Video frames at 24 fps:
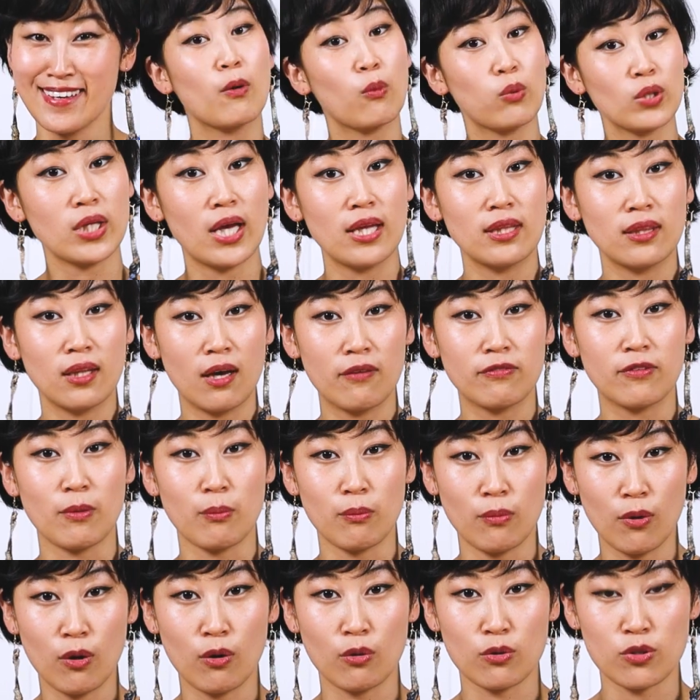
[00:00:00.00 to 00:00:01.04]
But I love the
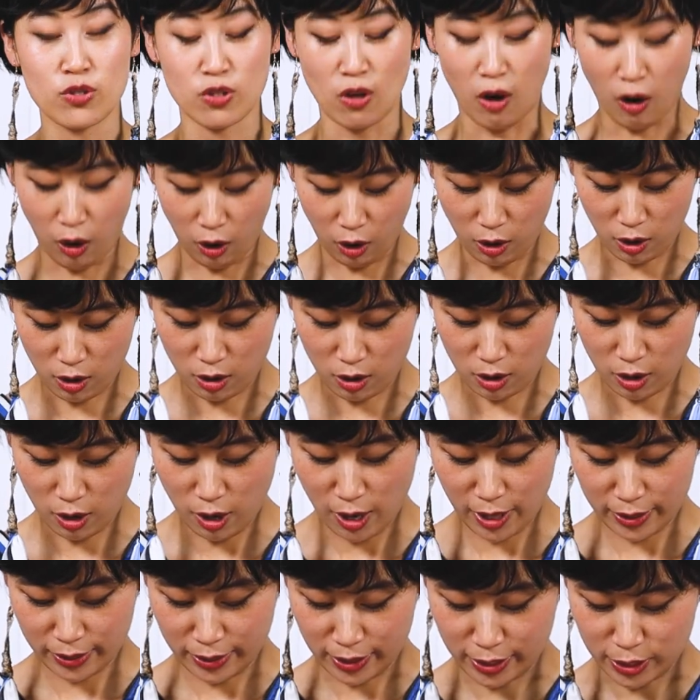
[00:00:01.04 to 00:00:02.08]
most are
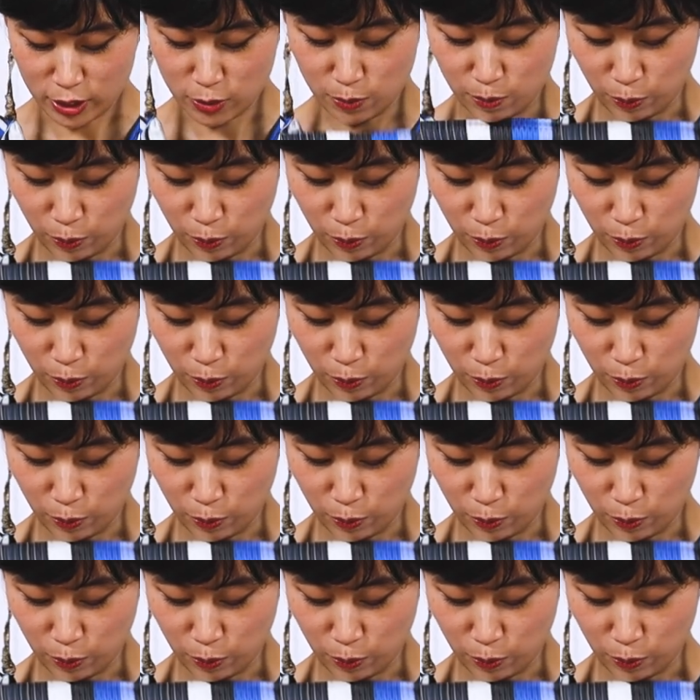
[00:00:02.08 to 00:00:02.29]
these